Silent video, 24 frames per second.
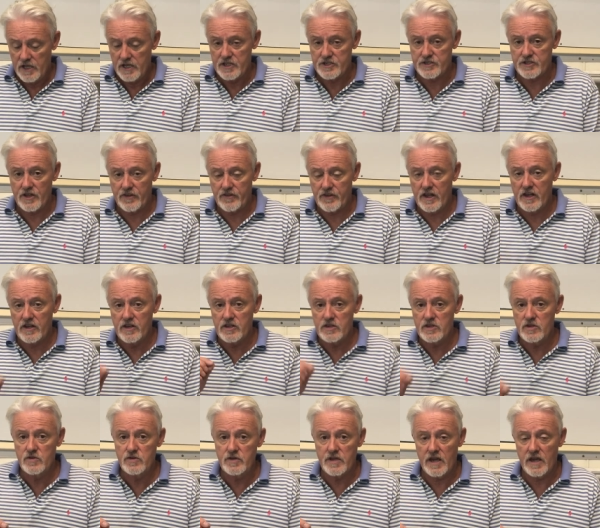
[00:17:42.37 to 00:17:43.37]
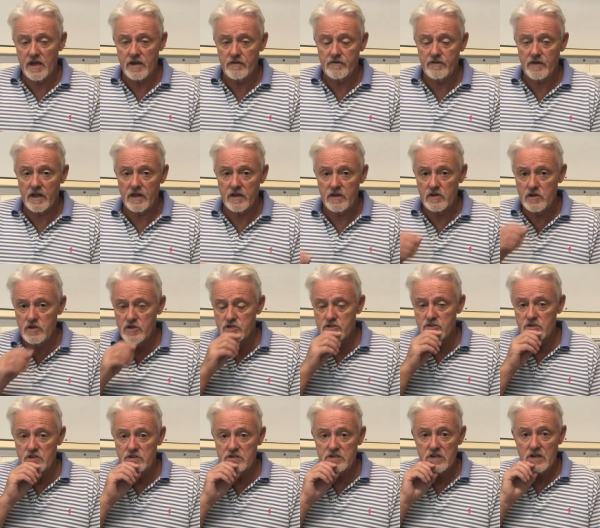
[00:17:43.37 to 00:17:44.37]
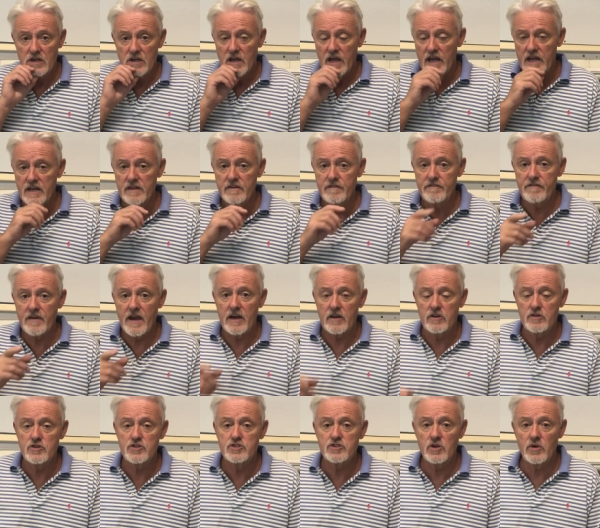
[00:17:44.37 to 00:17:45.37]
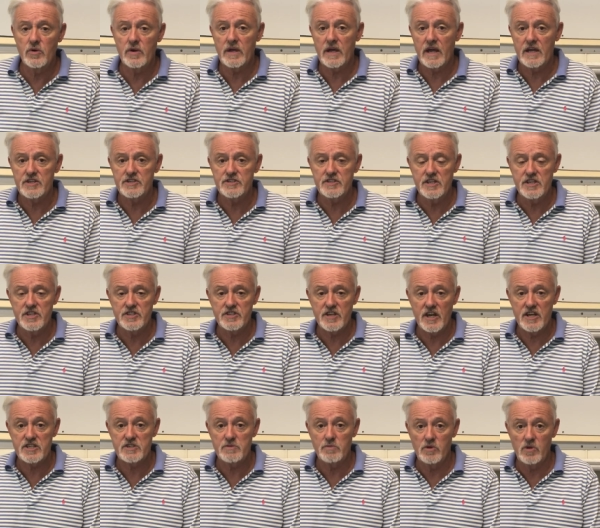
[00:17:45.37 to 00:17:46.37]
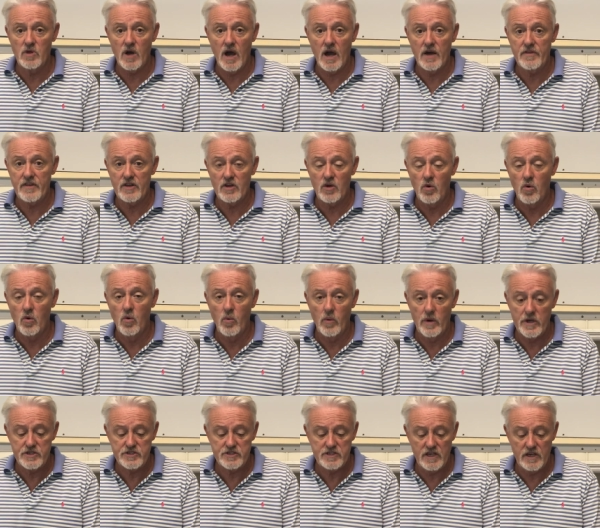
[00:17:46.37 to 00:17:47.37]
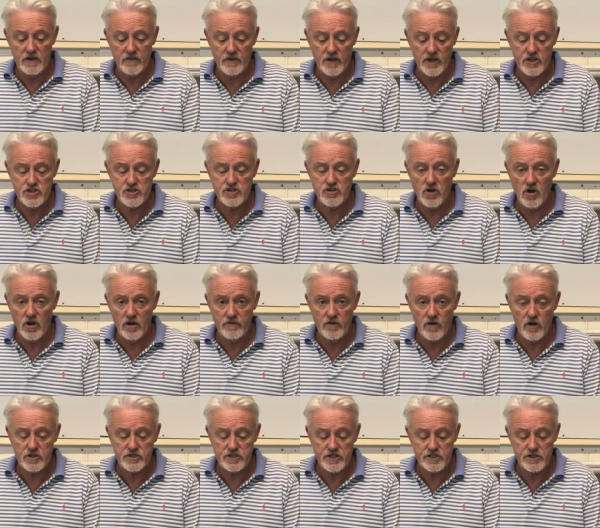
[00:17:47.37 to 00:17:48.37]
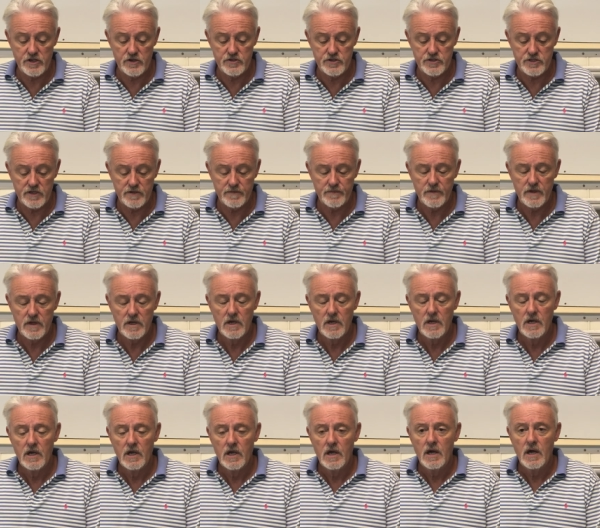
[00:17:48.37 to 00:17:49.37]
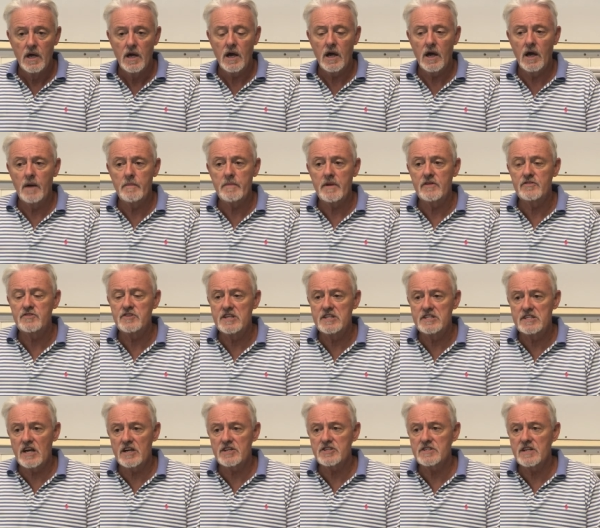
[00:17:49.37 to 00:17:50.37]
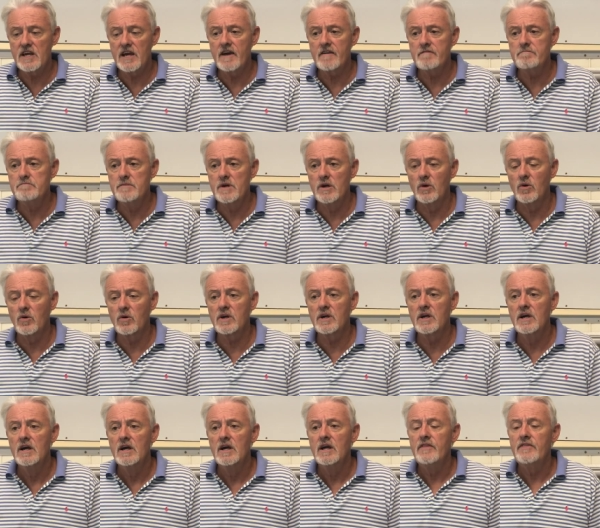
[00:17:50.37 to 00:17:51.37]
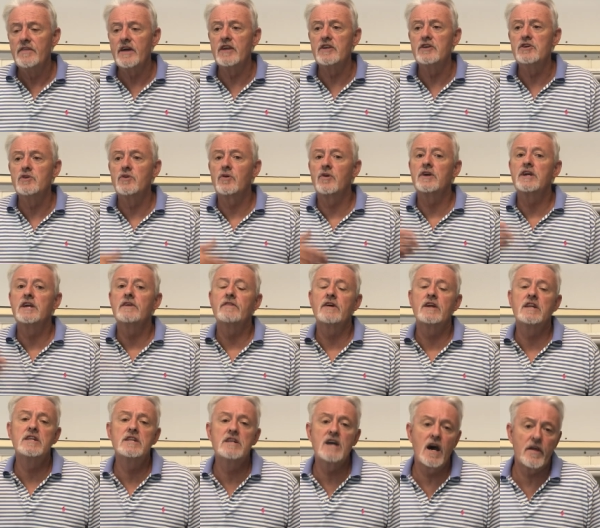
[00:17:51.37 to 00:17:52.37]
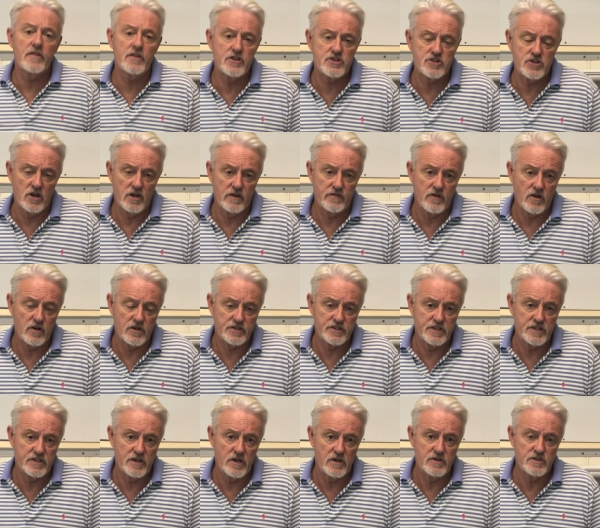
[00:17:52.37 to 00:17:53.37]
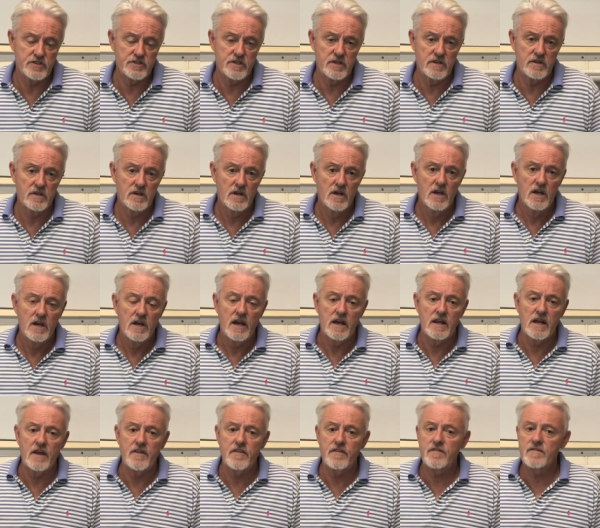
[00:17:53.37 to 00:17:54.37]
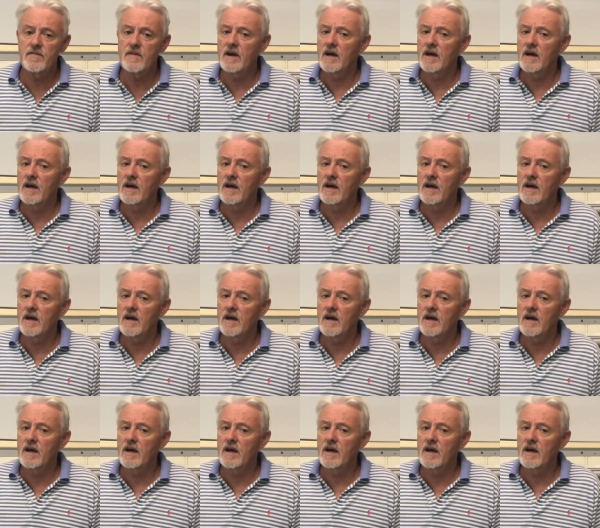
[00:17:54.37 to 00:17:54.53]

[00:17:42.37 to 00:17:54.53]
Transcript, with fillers: is the thing that you give, and you should, any vet who's doing a C-section will, I think, always give a shot of oxytocin. Um, if she doesn't have milk, then you can give another shot of oxytocin. And I,